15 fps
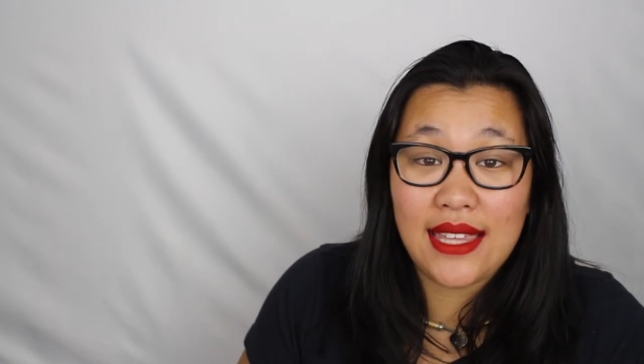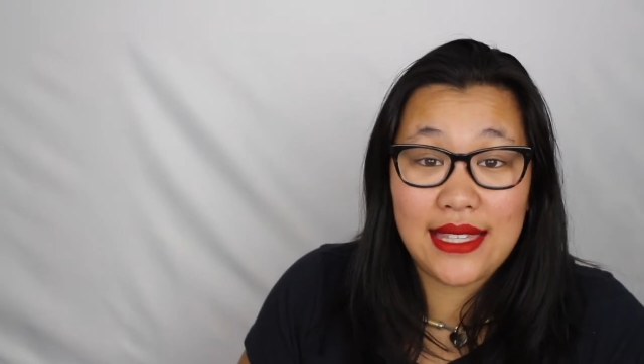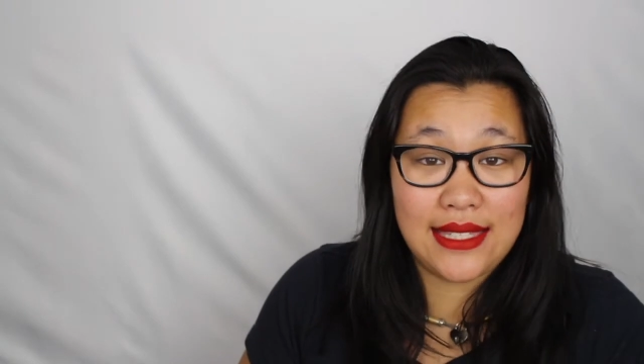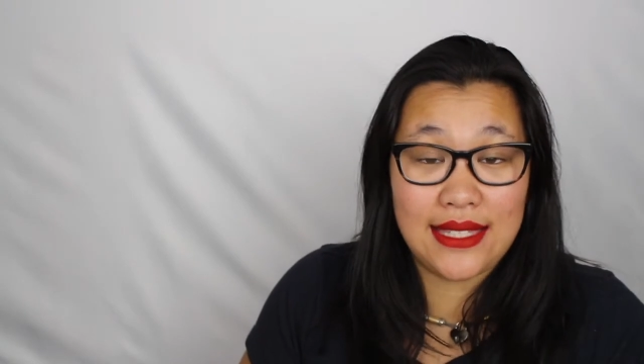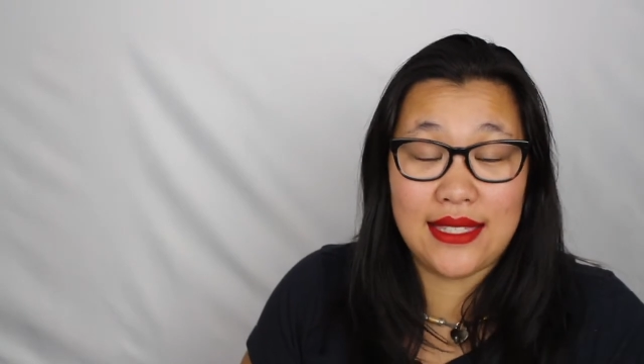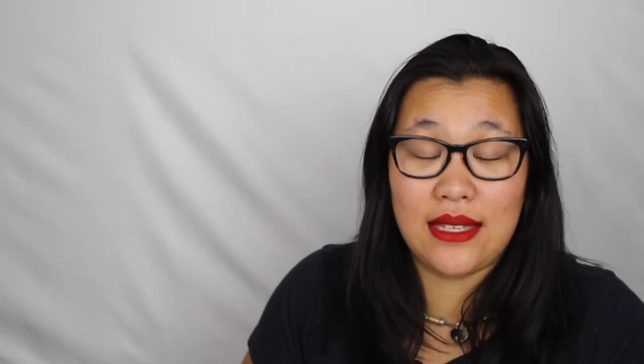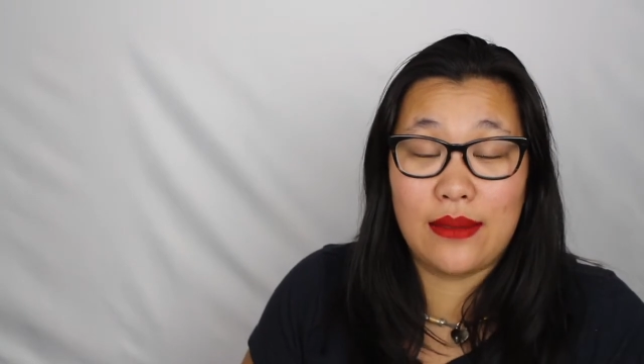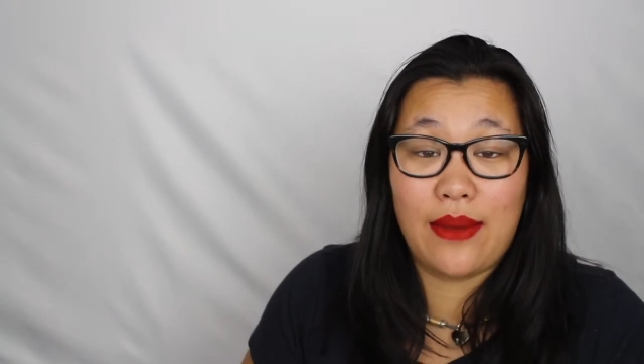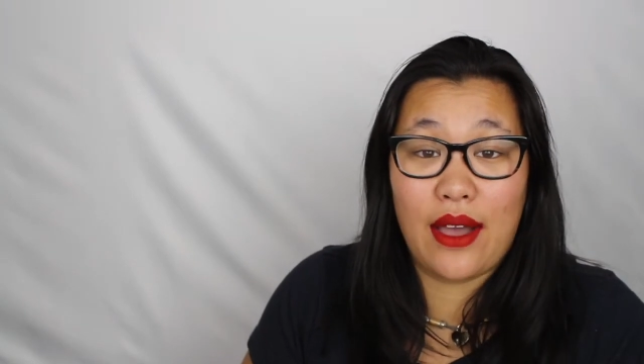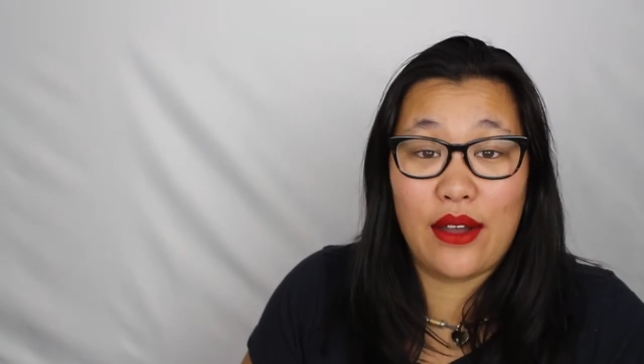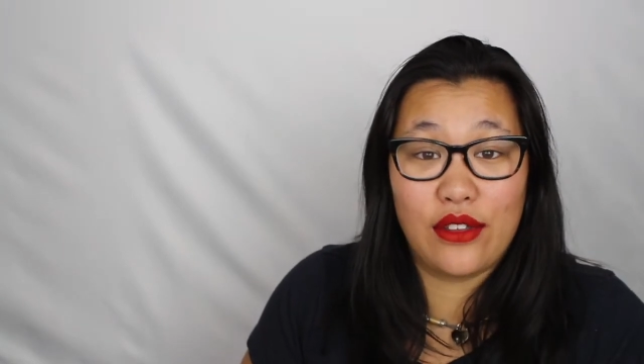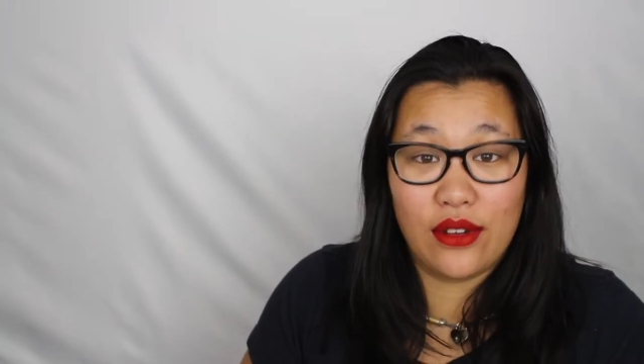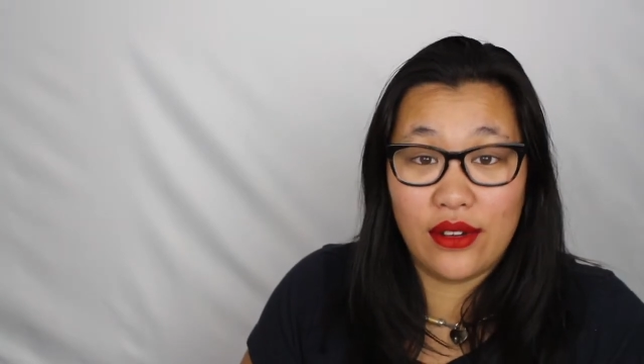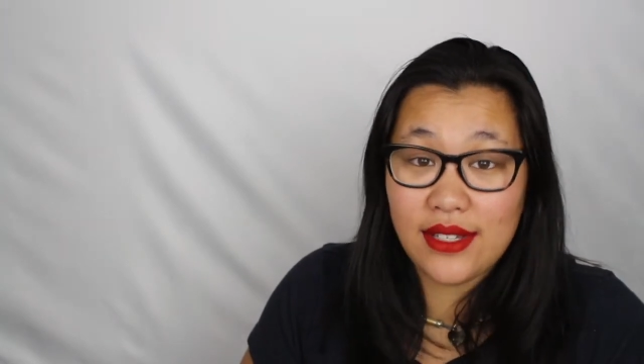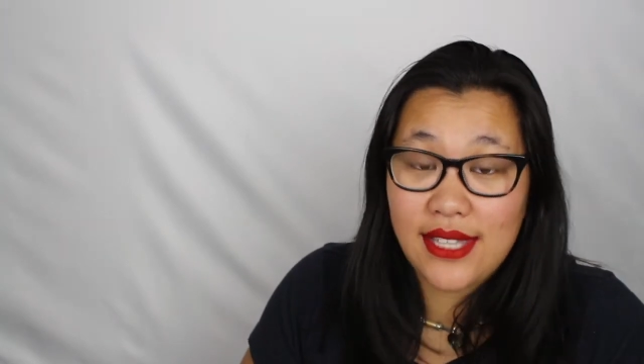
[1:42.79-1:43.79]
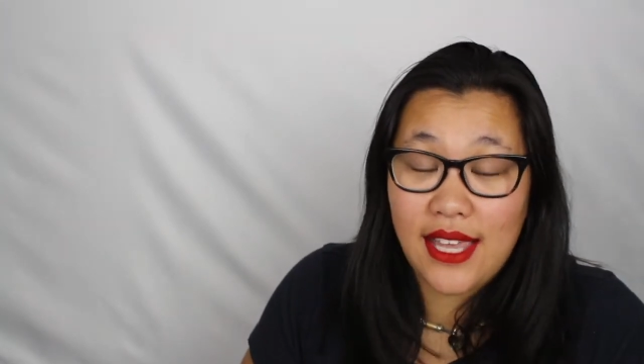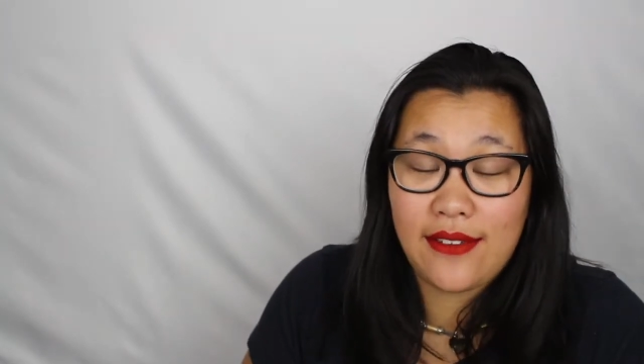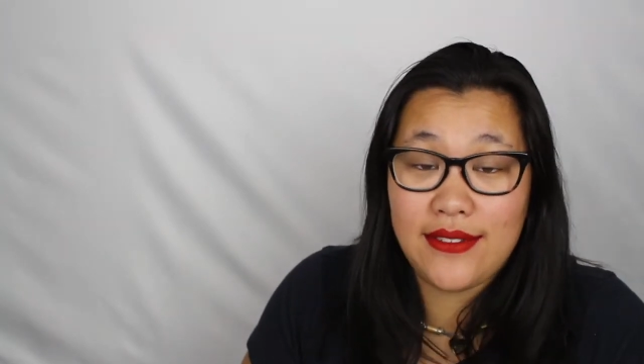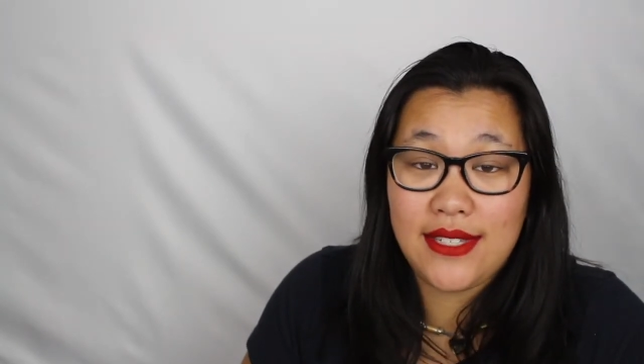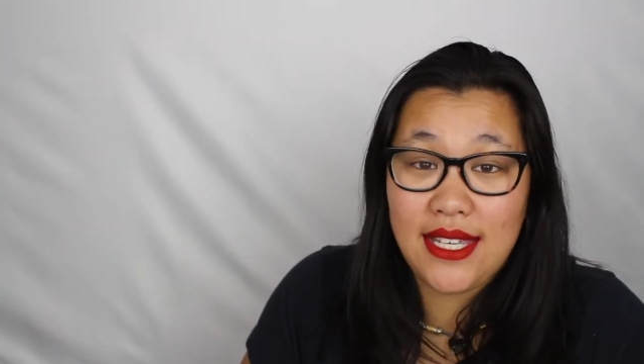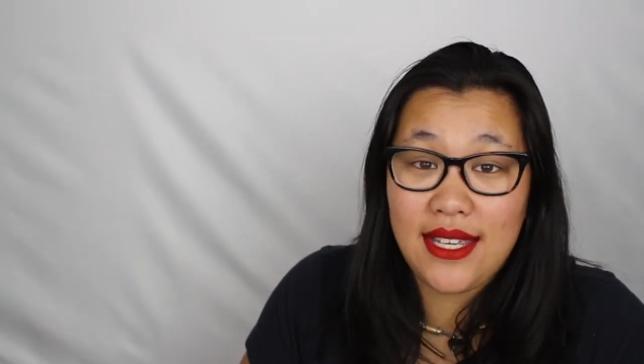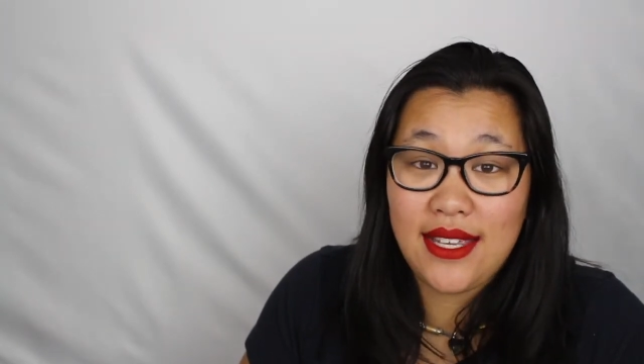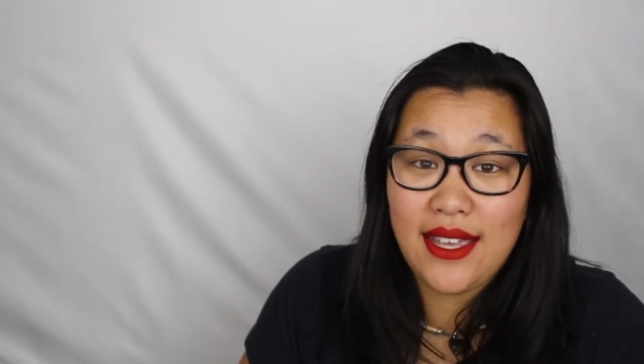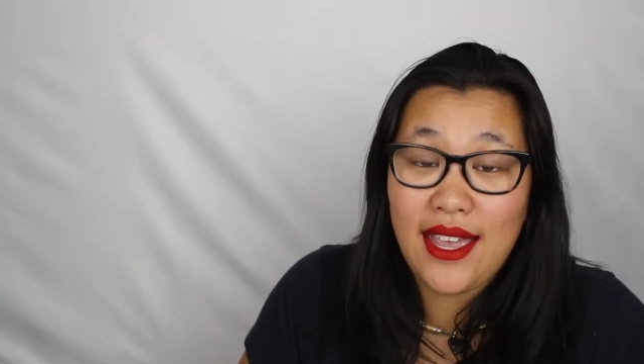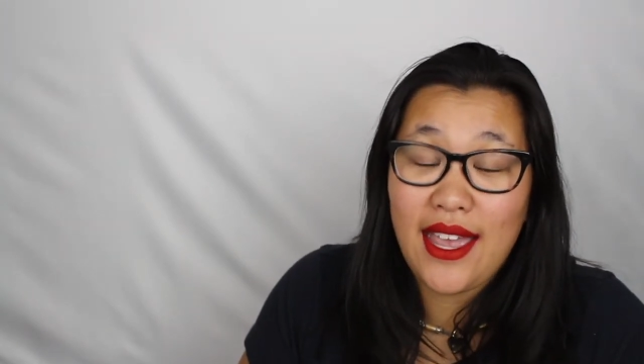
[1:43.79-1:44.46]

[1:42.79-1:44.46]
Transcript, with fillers: this is about your safety